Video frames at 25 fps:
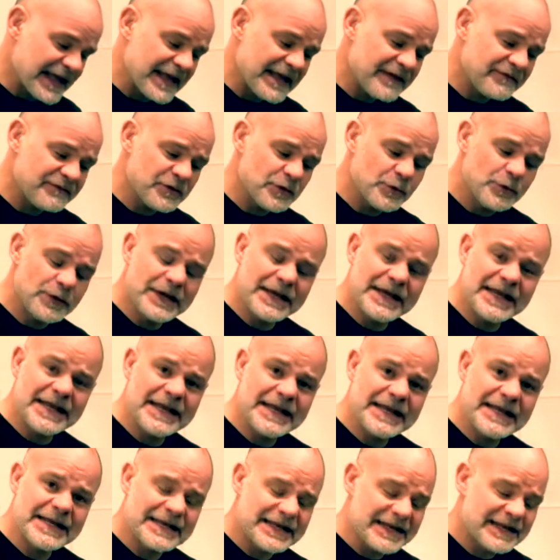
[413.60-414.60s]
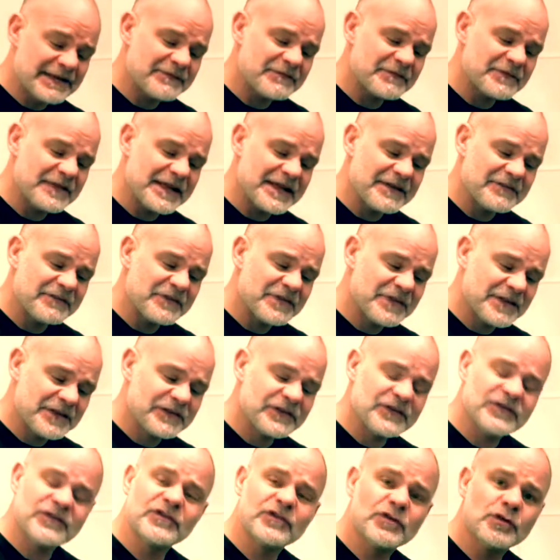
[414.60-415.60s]
if
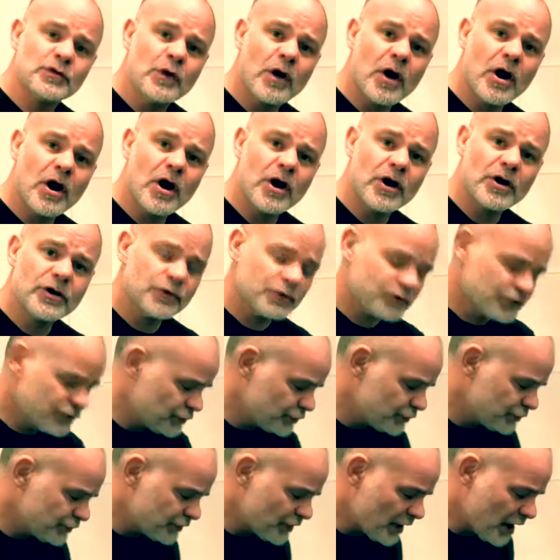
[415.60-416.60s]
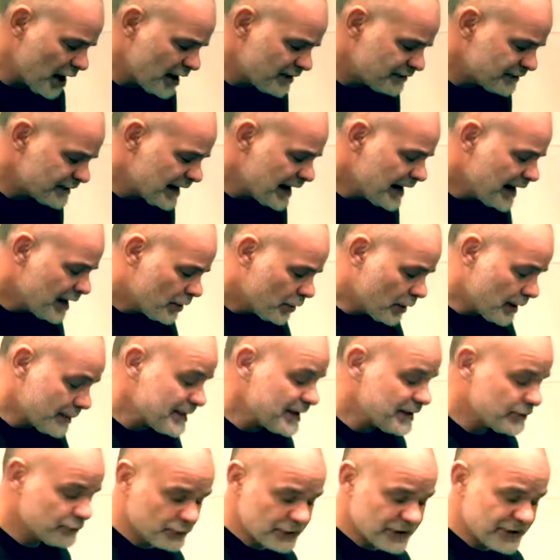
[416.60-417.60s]
this is too hard or too soft, or I
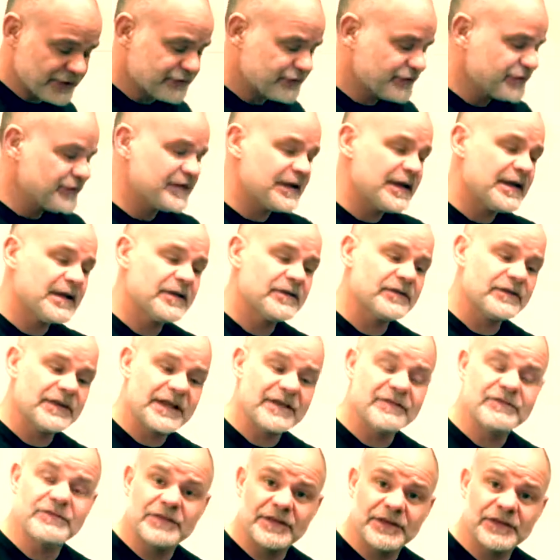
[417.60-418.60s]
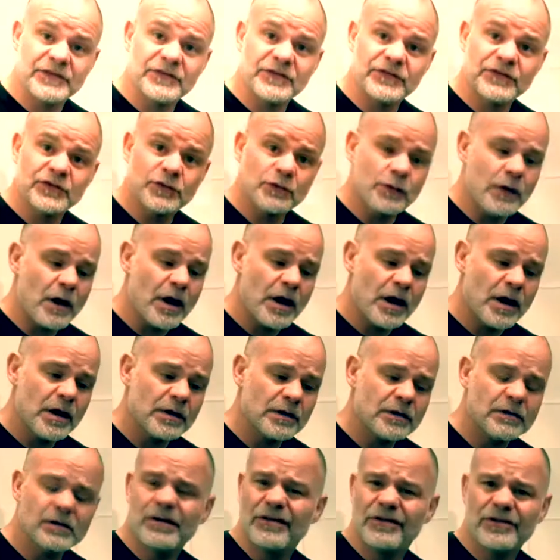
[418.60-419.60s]
mean, what I should say is if this is too
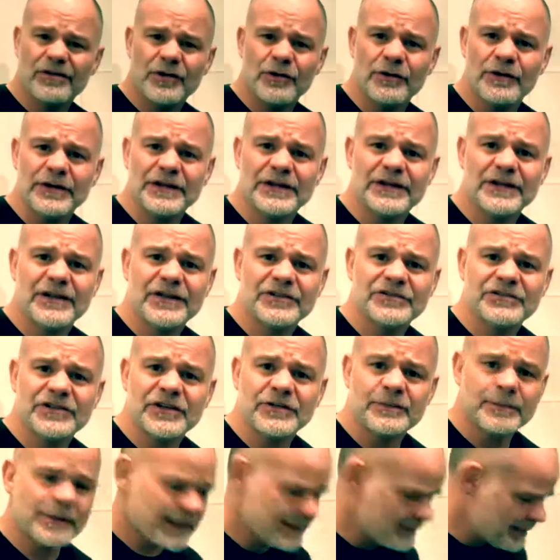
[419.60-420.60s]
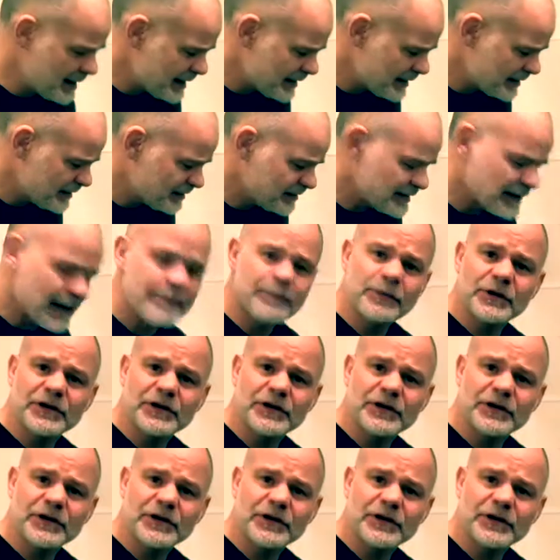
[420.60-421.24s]
hard, the only adjustment I make is I